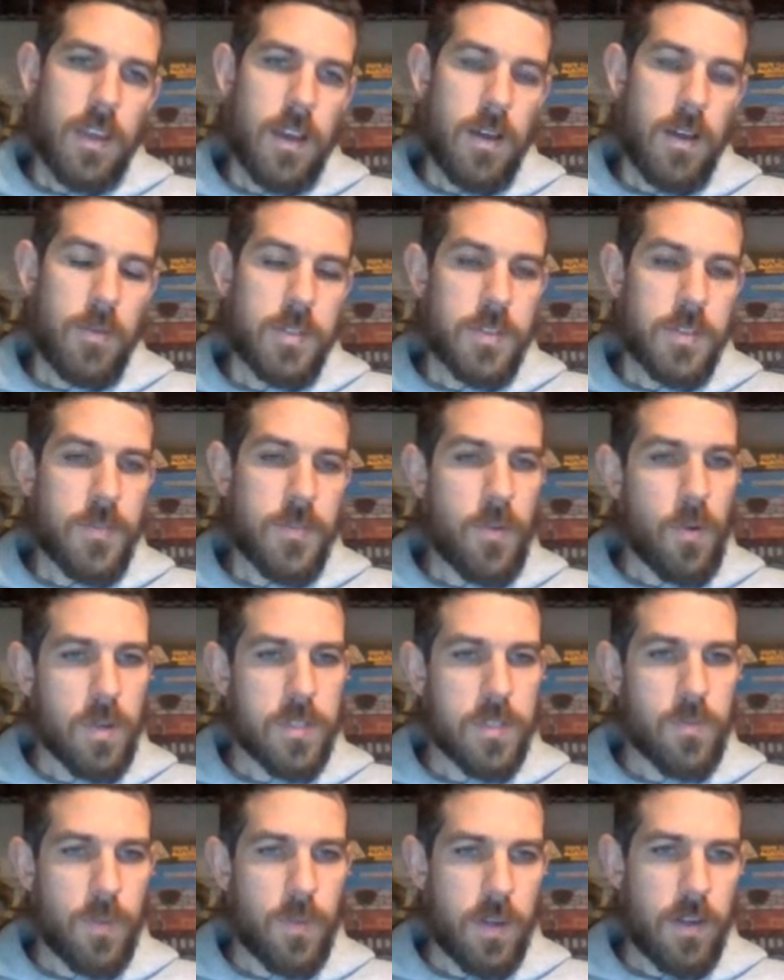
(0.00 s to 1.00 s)
Which of
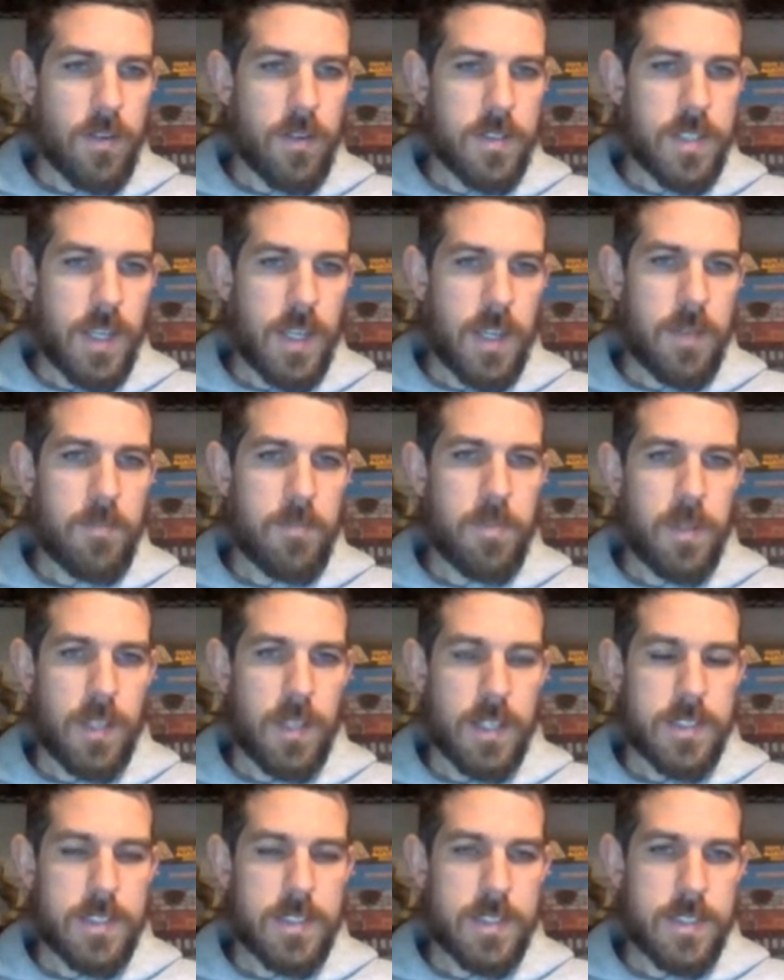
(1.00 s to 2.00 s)
course, 110
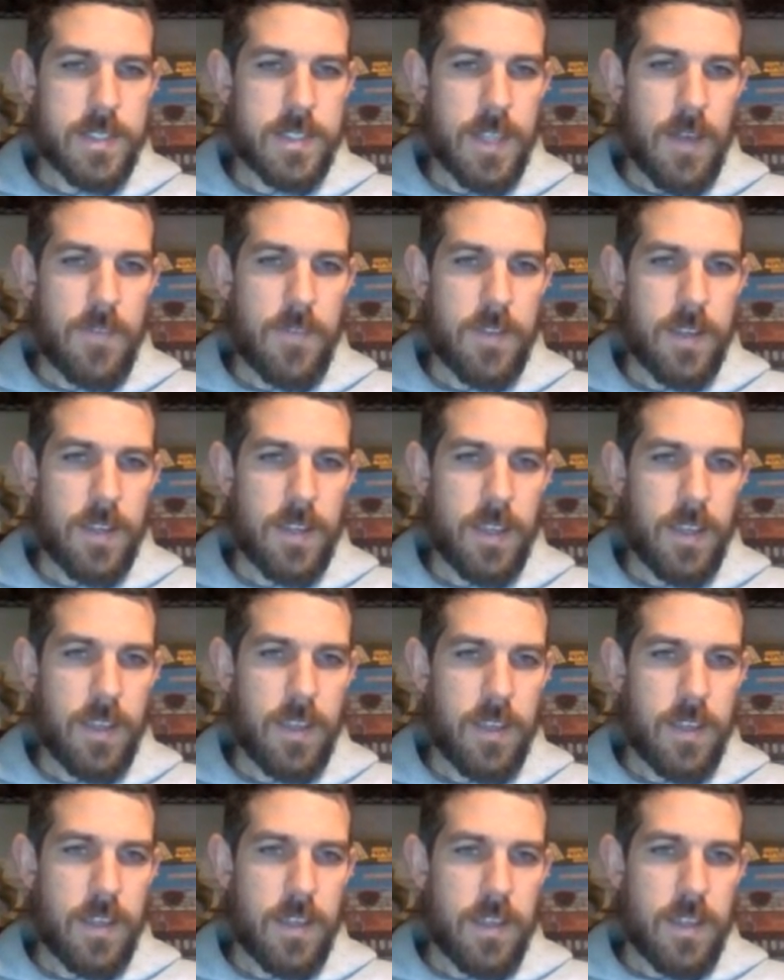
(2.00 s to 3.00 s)
plus the
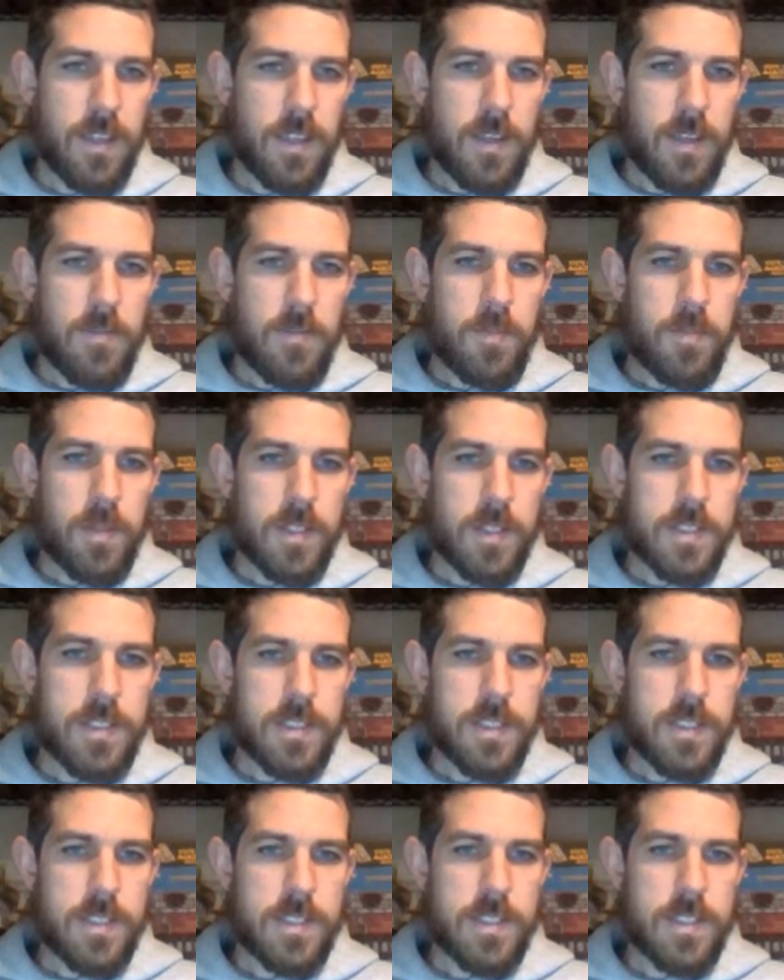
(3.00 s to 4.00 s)
70 plus
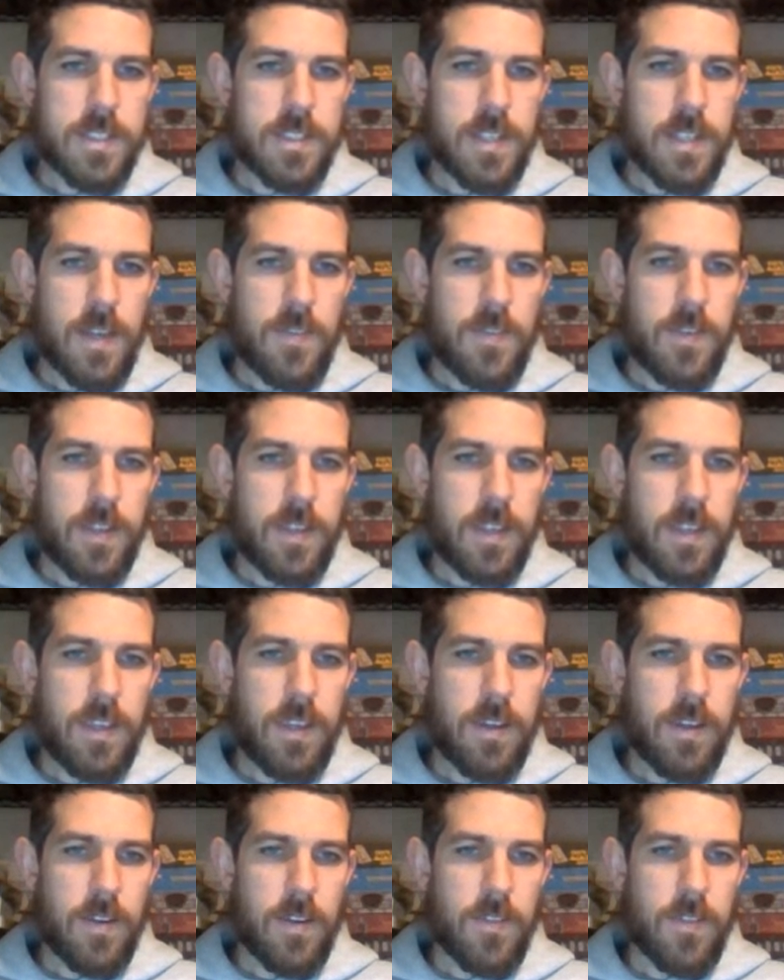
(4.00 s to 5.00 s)
this 70
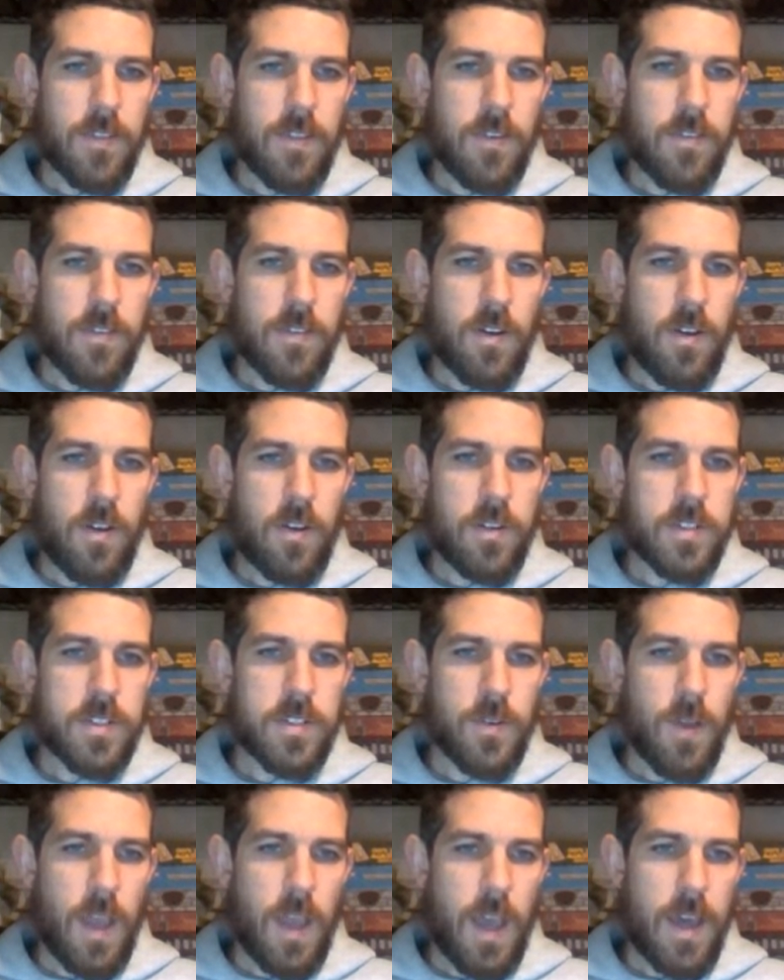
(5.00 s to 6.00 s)
here, these
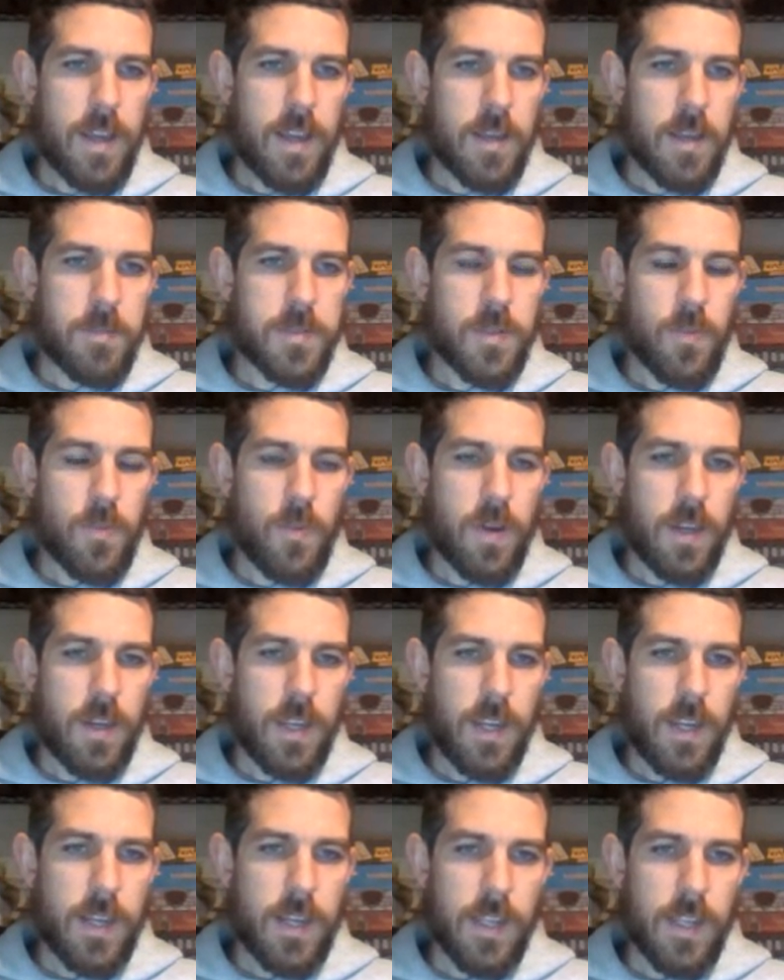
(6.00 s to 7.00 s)
also add up to
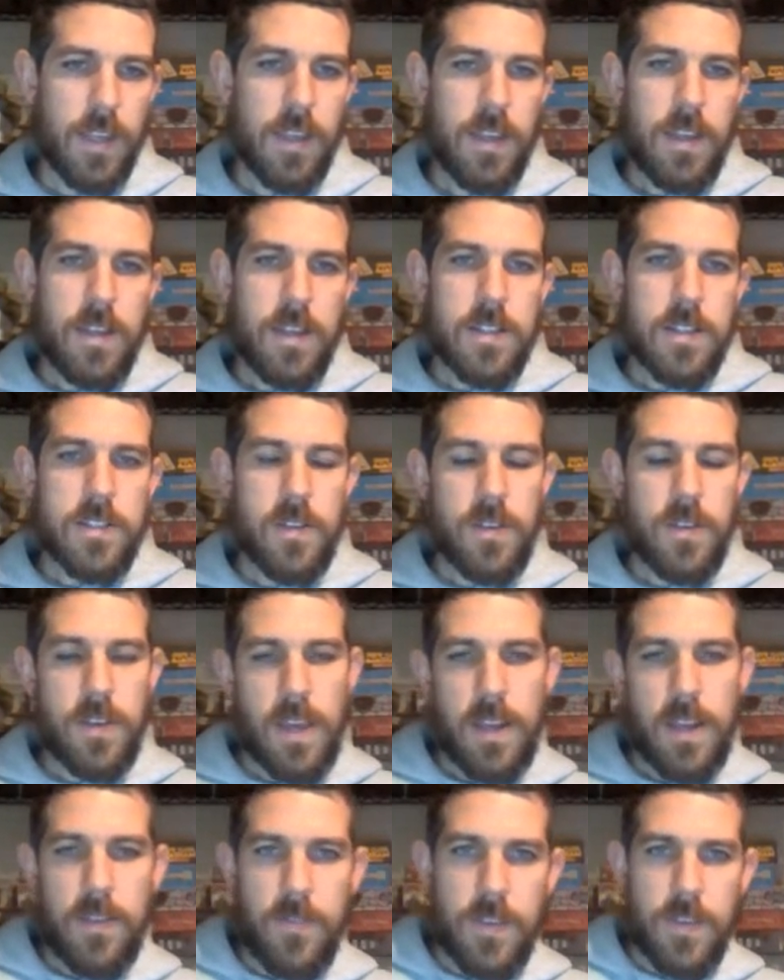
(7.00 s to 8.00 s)
180. So you
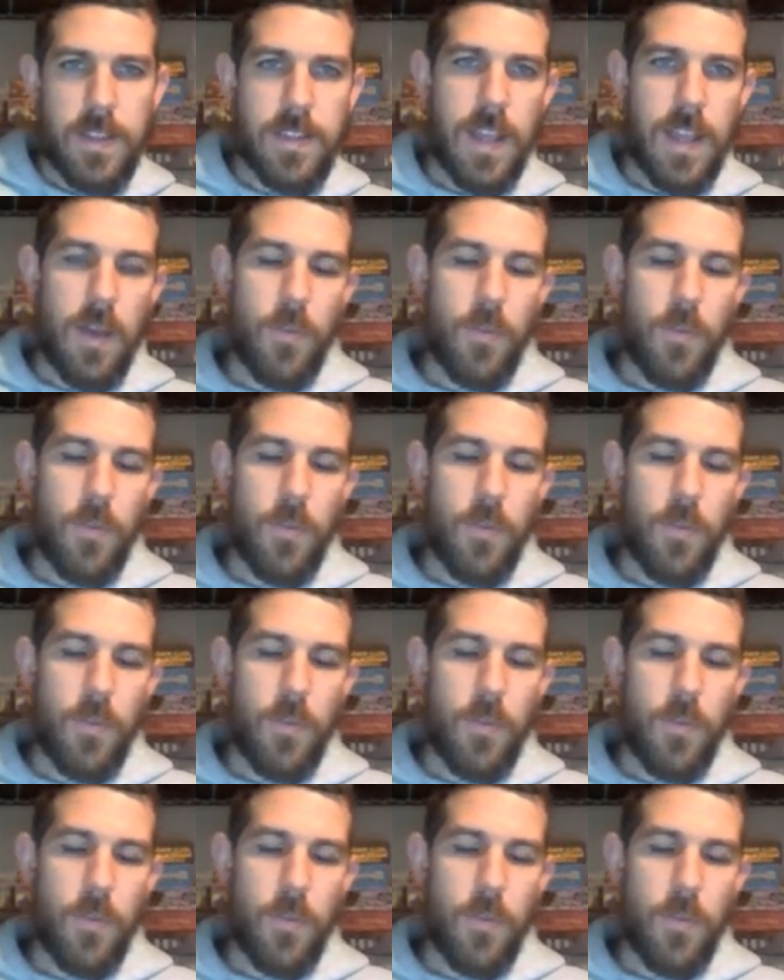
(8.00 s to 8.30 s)
kind of get that